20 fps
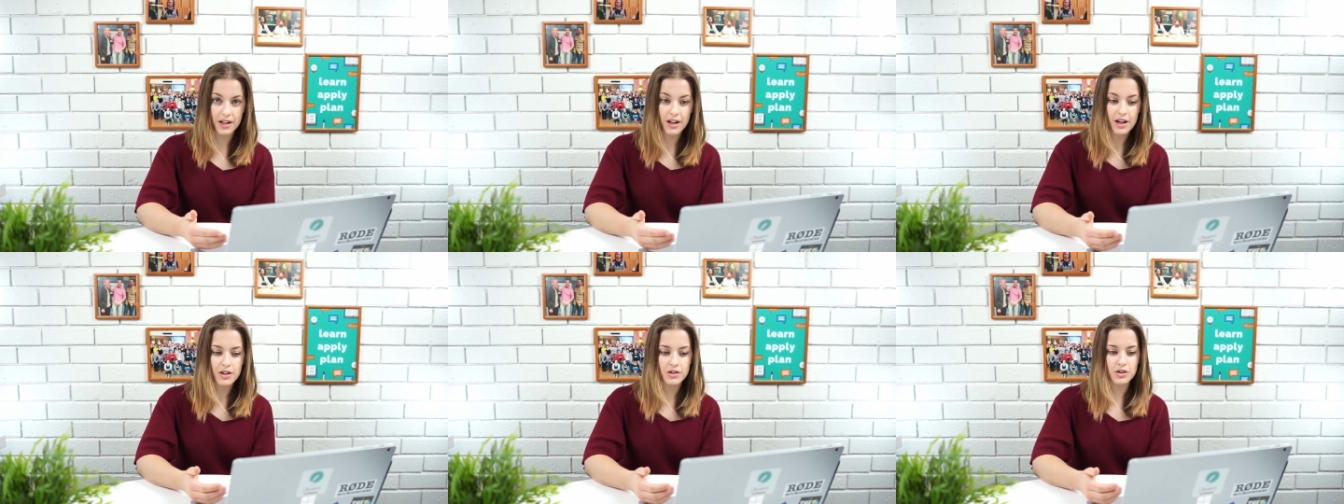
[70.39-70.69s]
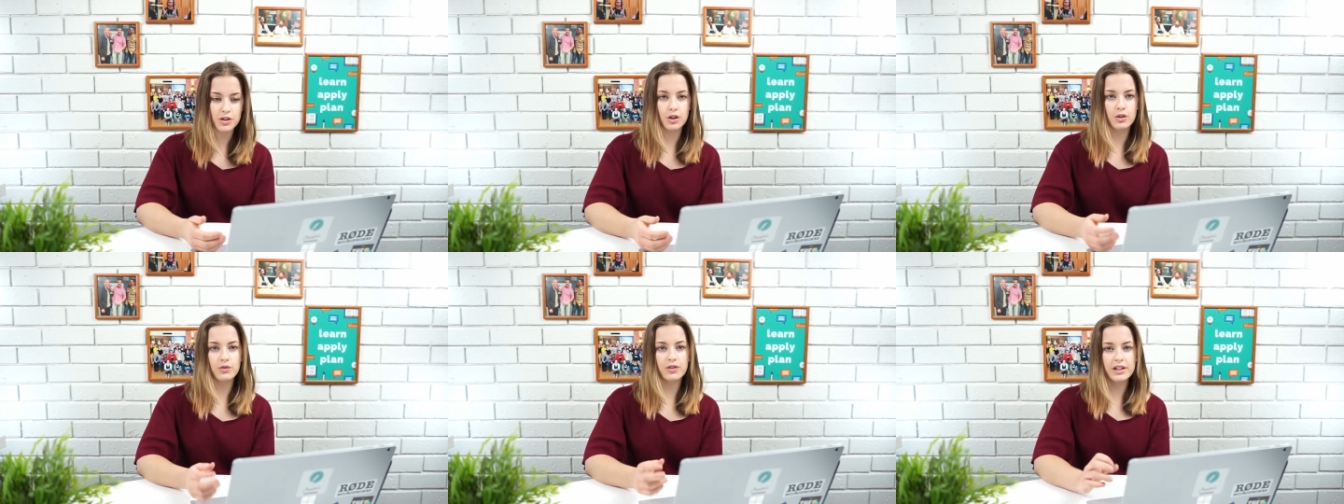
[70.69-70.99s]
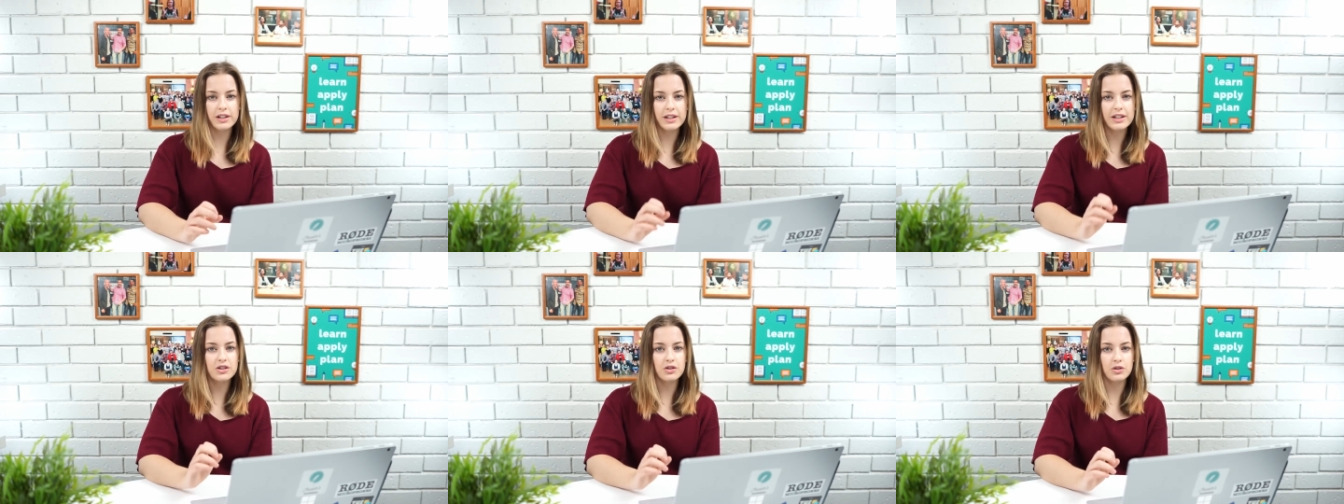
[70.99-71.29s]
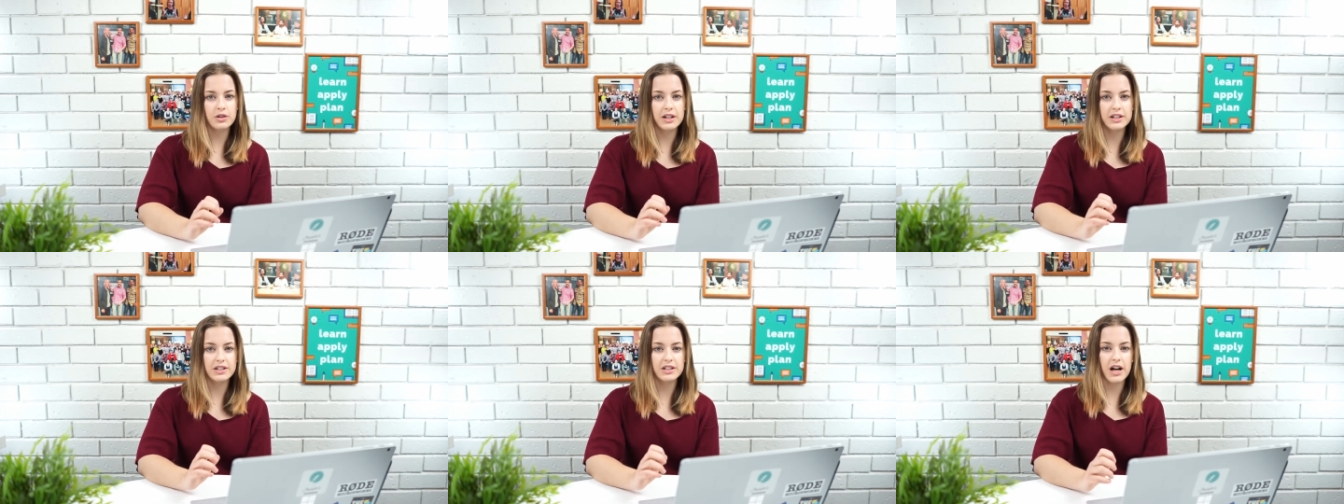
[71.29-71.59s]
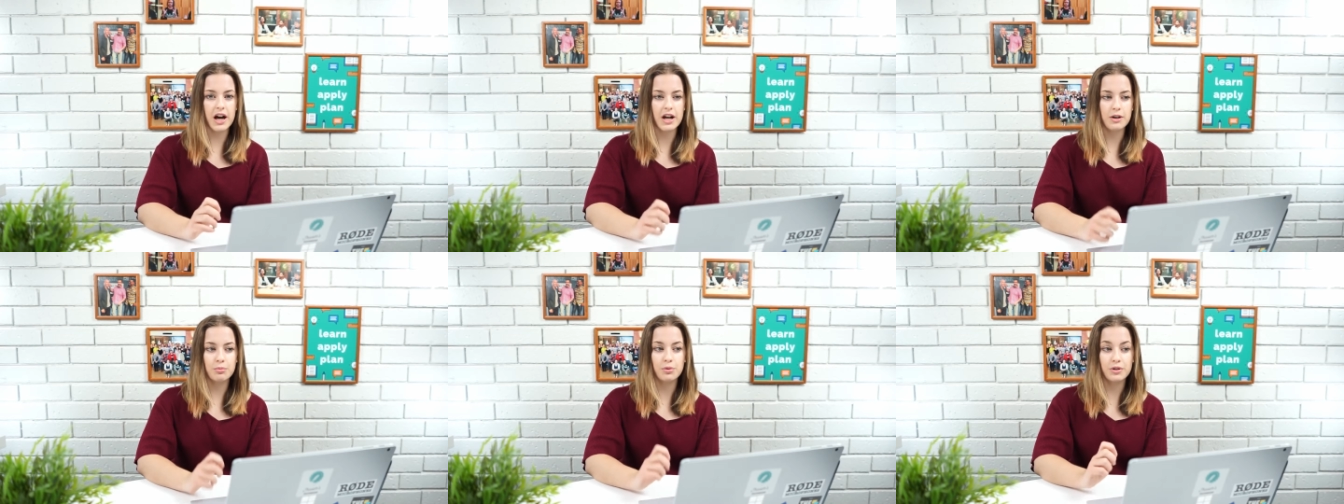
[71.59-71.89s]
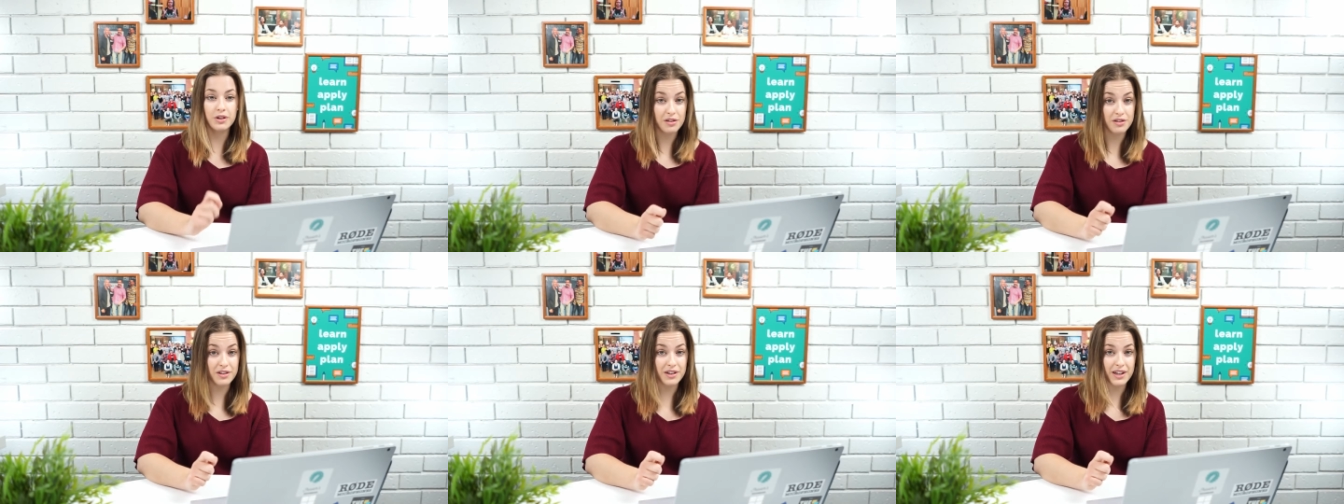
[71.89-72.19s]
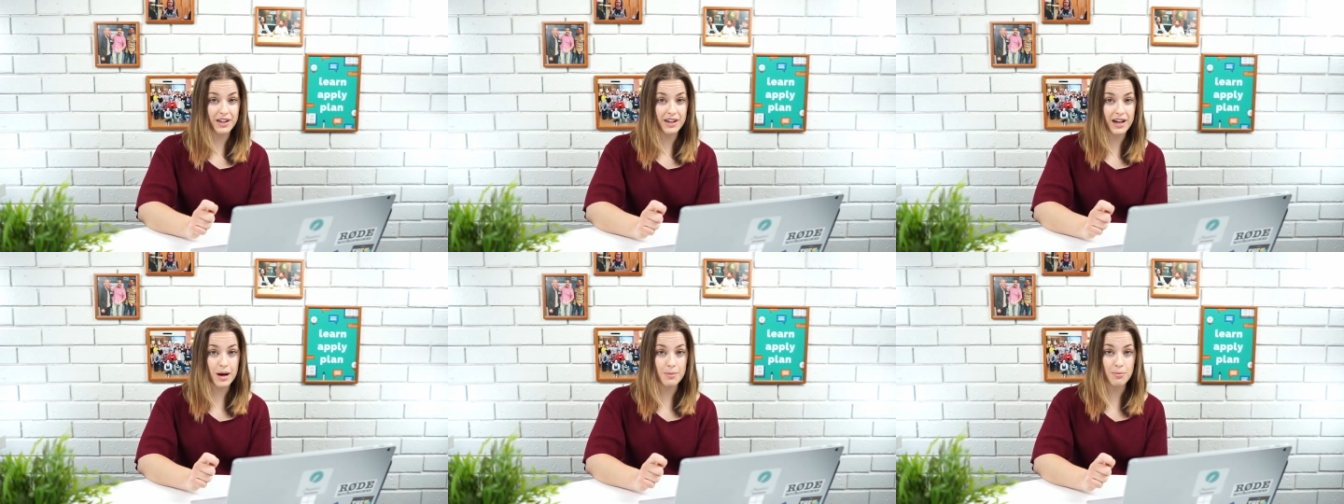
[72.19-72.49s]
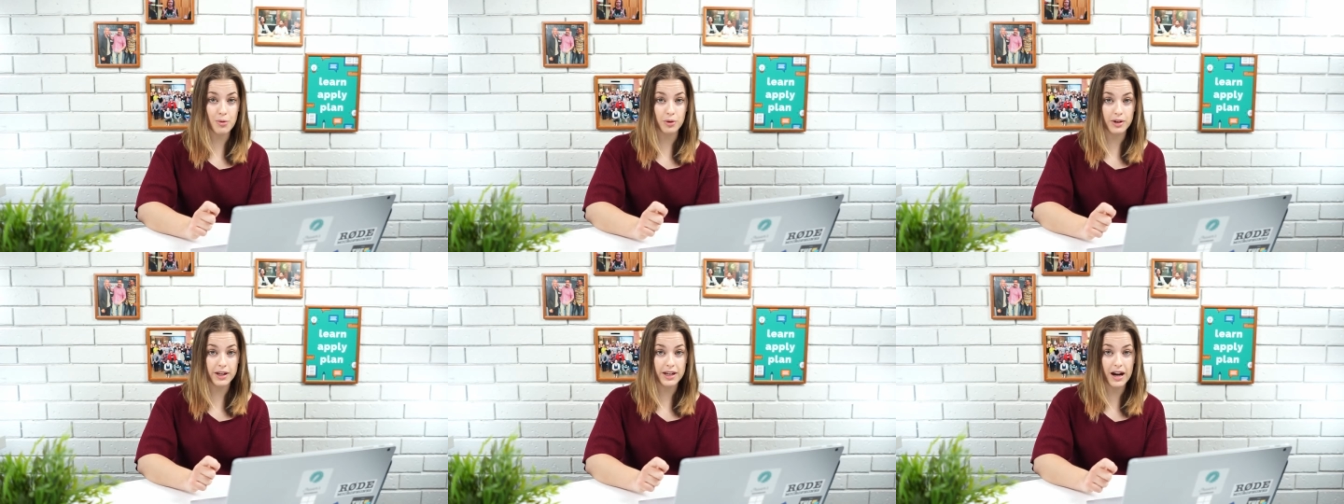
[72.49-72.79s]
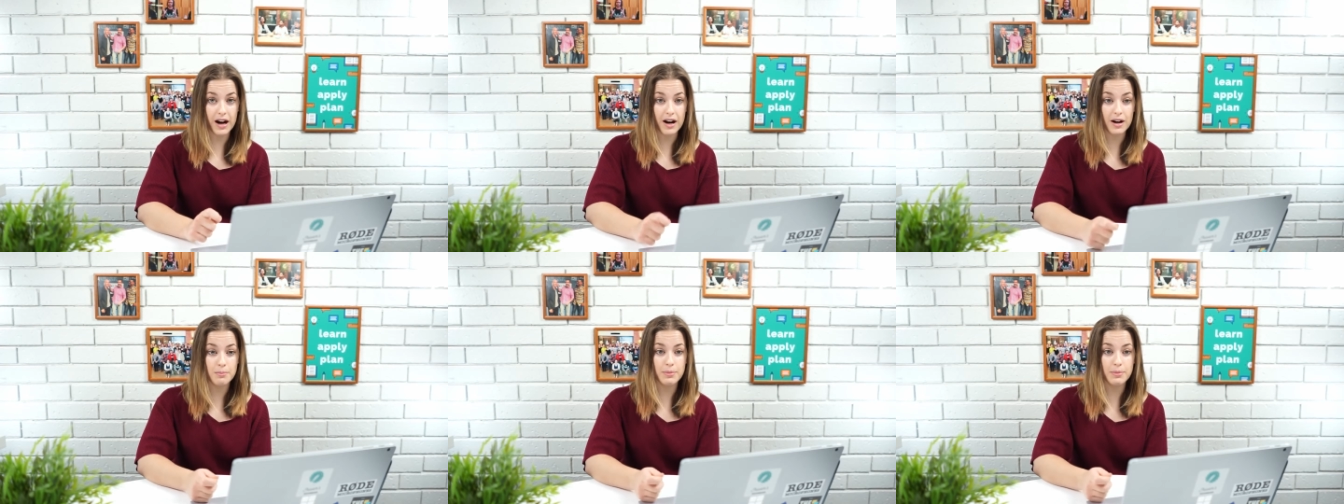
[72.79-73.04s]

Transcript: So you really do need to kind of put your thinking cap on here,